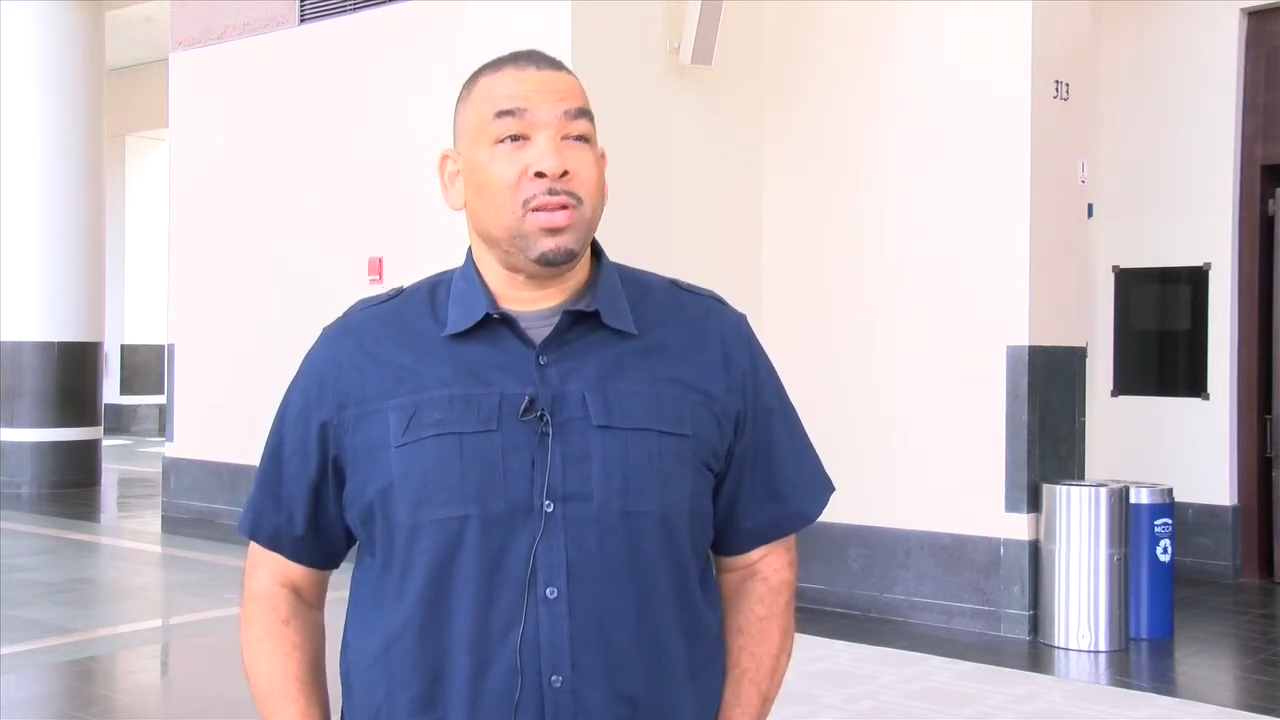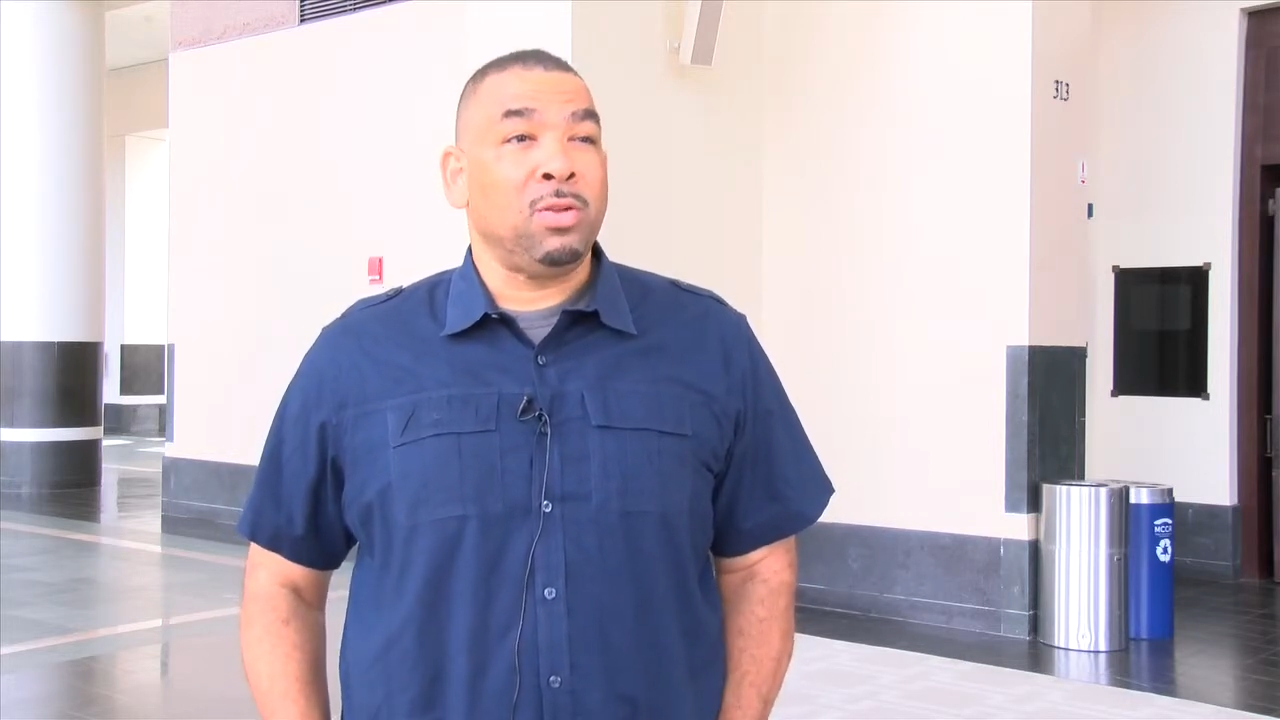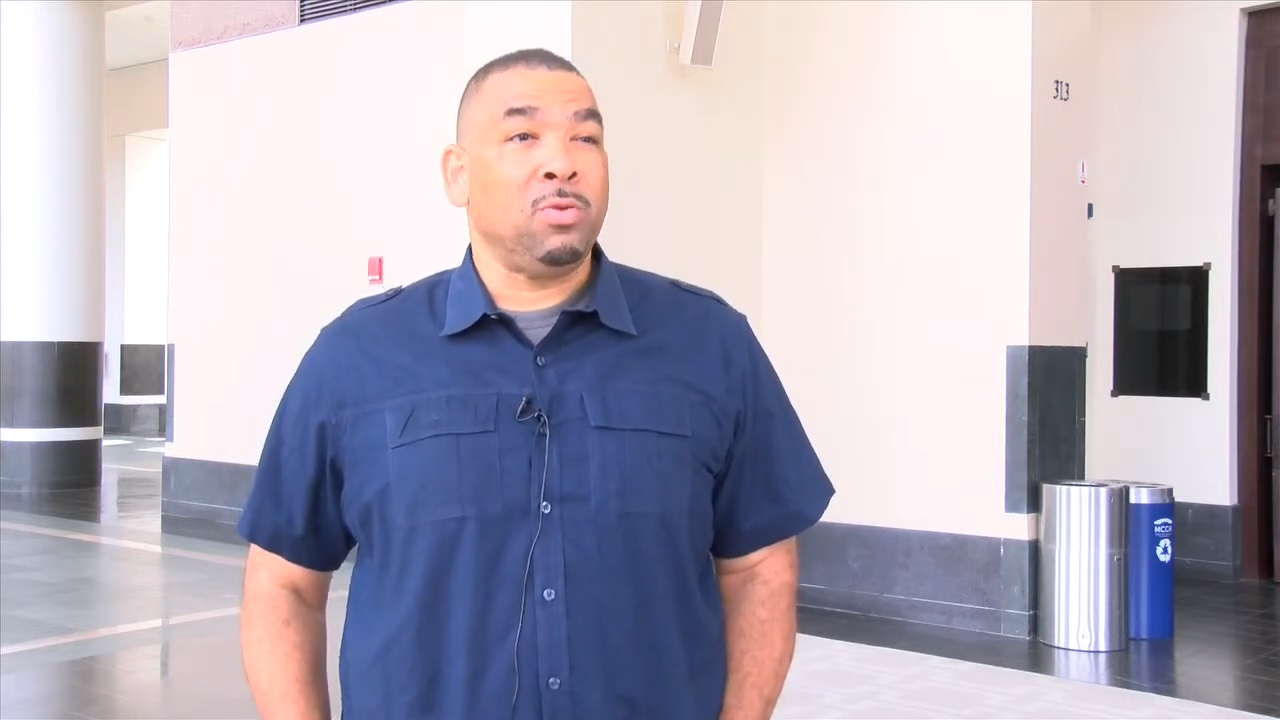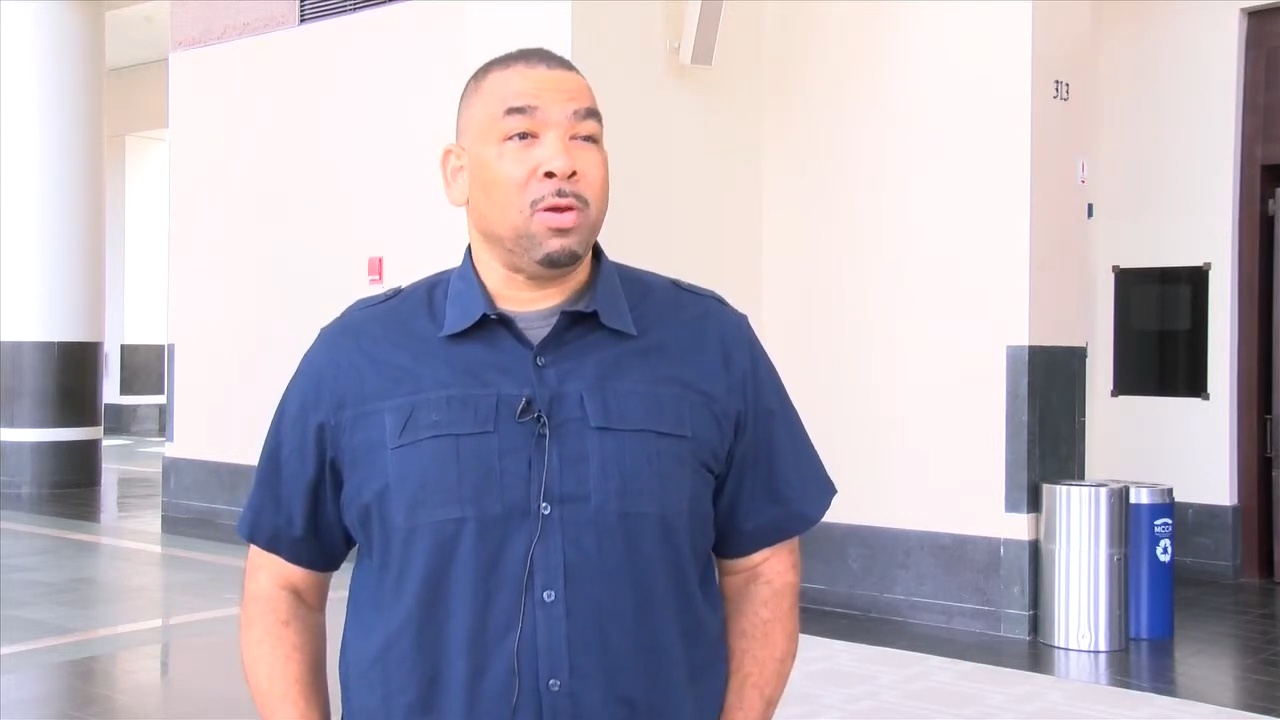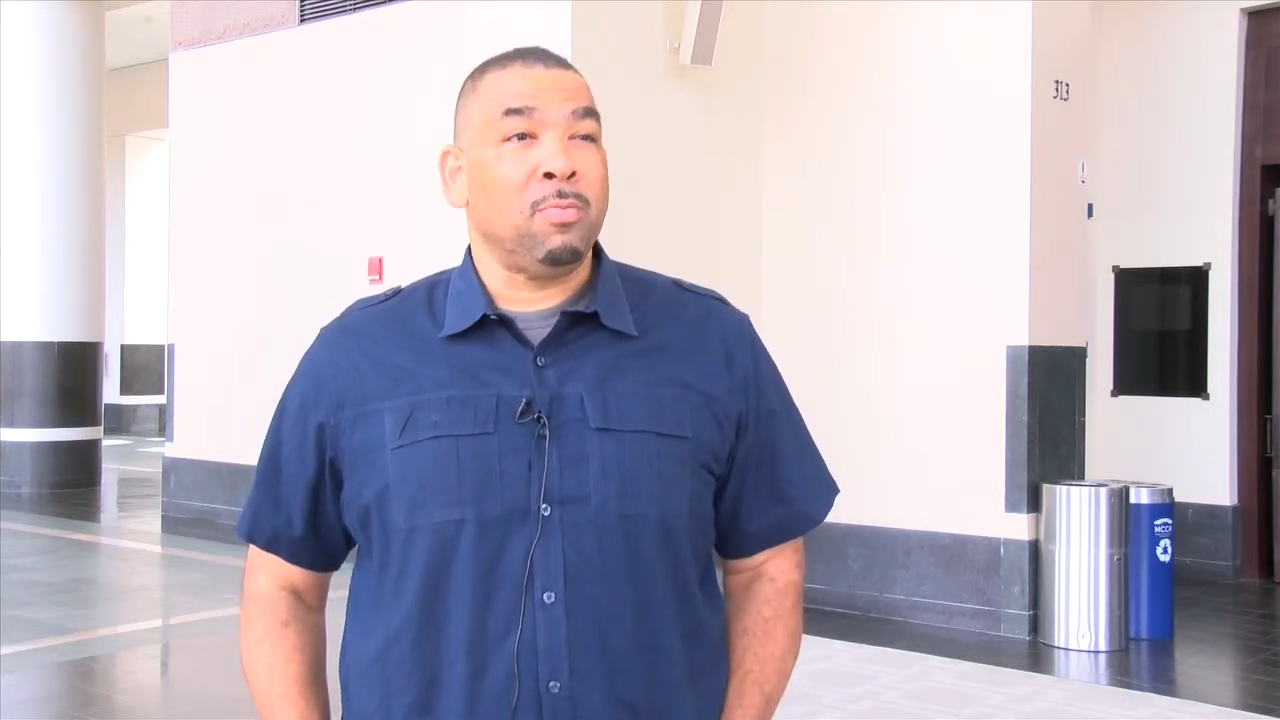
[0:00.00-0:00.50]
to
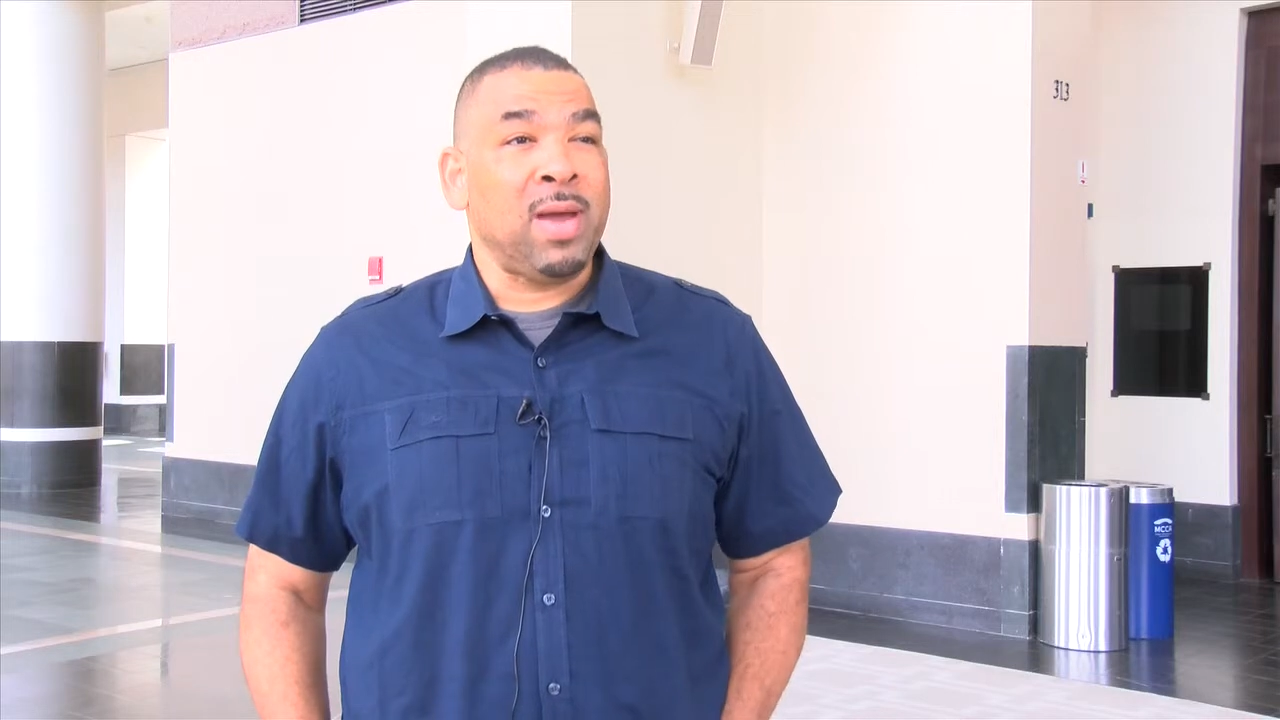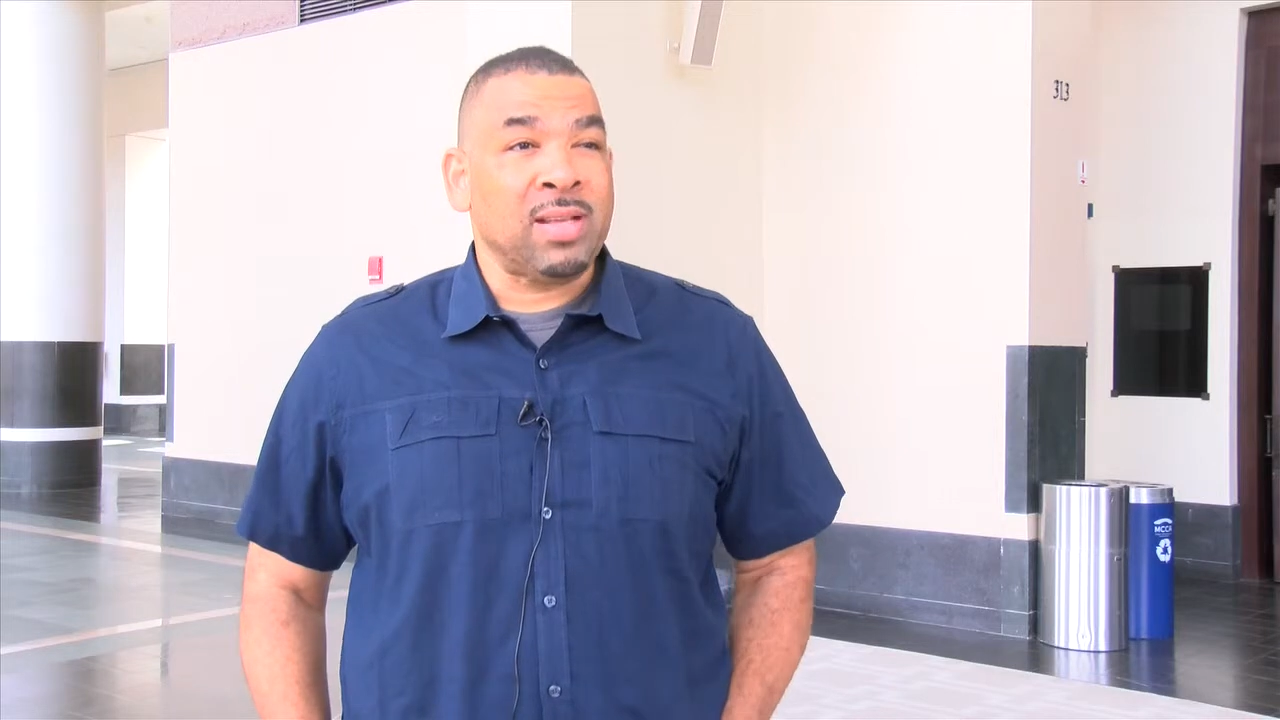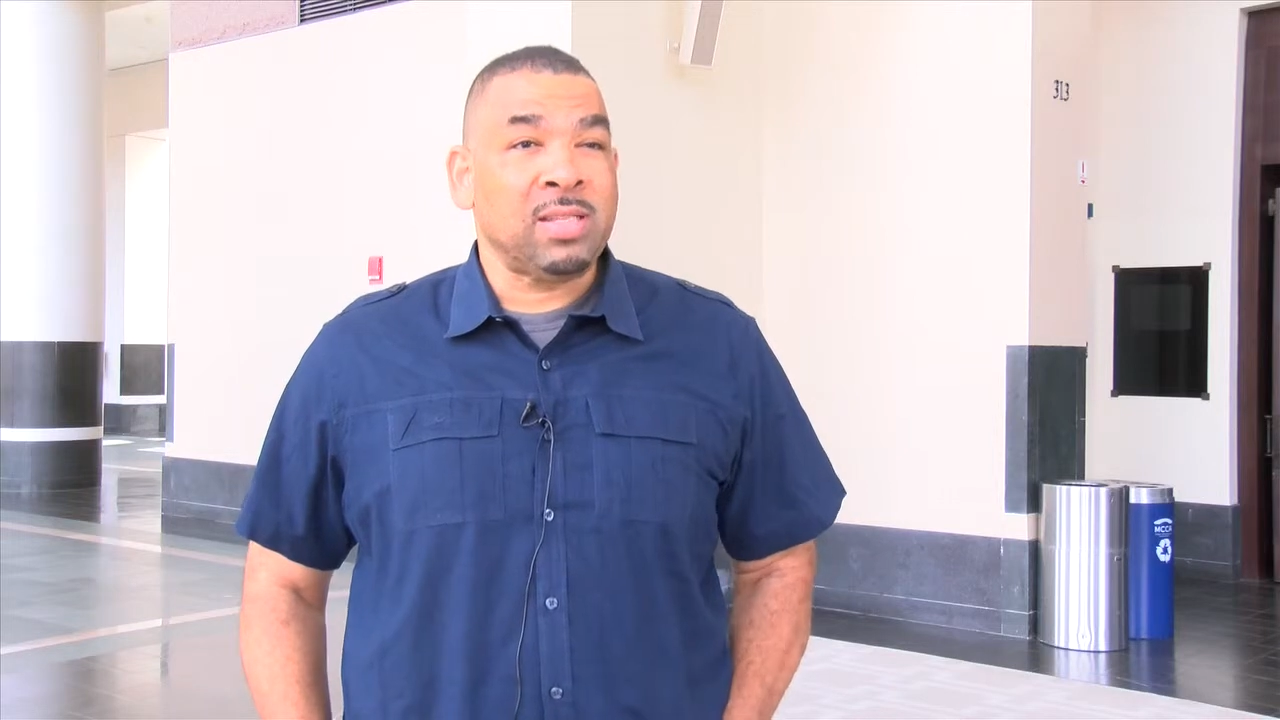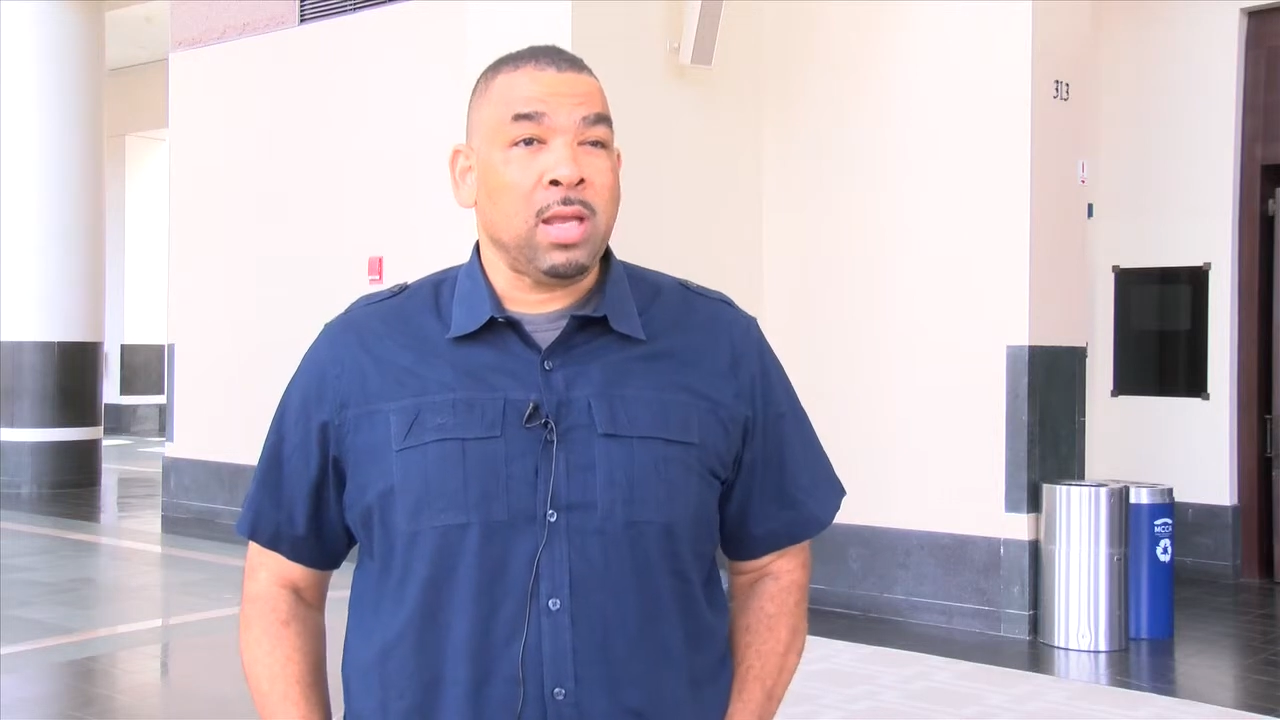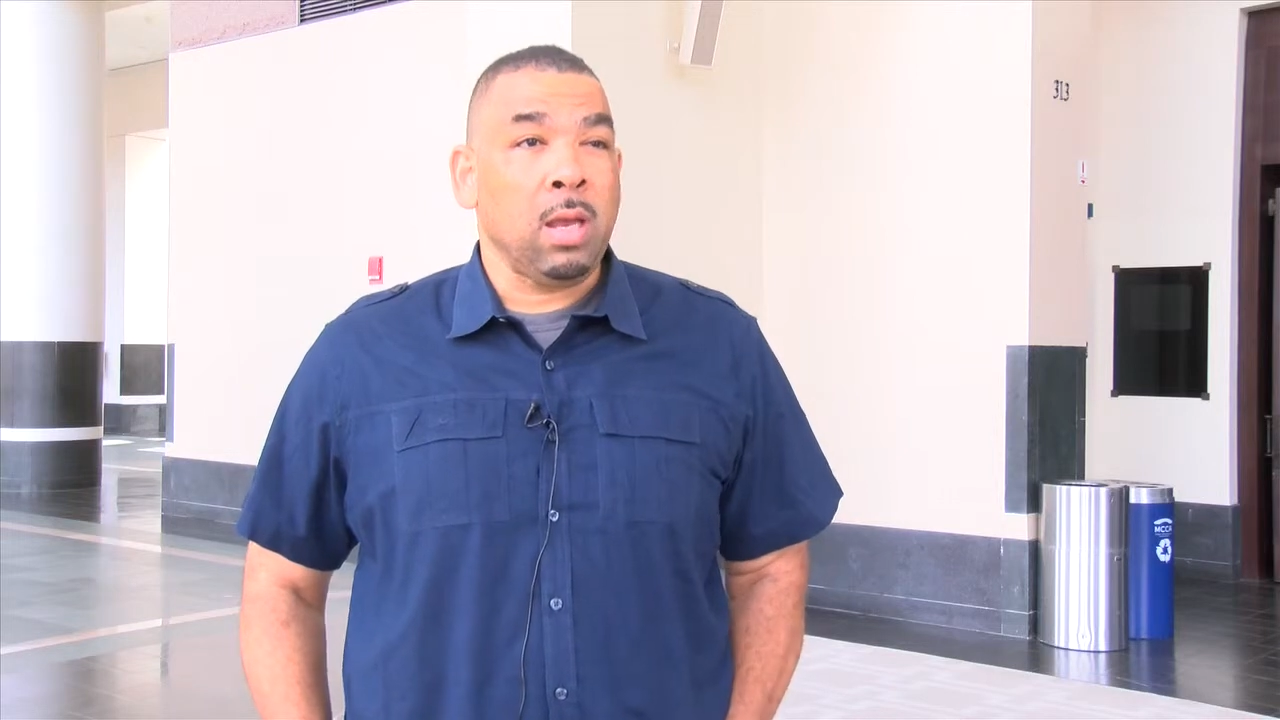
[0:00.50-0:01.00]
do their
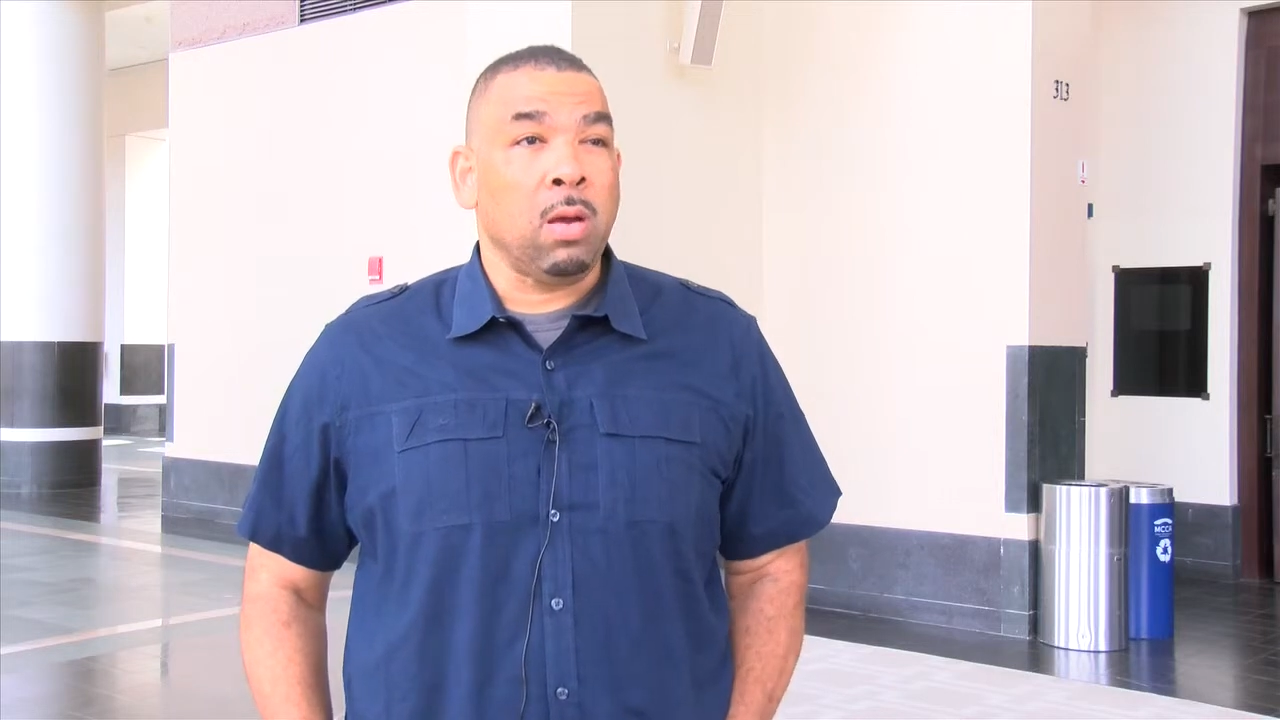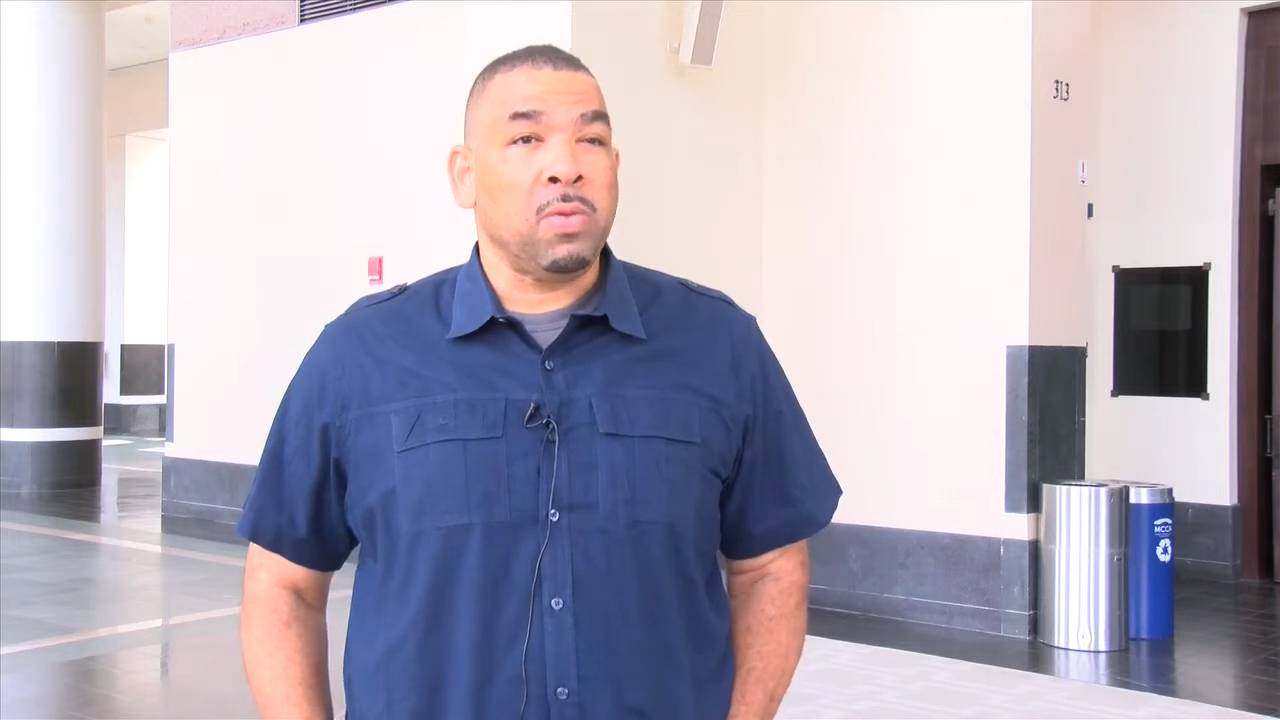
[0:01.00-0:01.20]
best here.